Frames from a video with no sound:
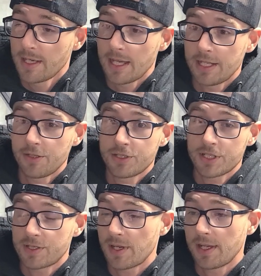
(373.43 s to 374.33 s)
And you're
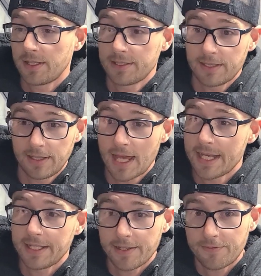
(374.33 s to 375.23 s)
just
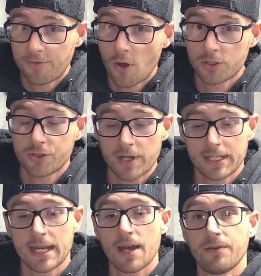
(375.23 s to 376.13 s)
letting it fall straight
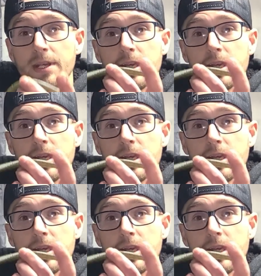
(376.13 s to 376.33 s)
down.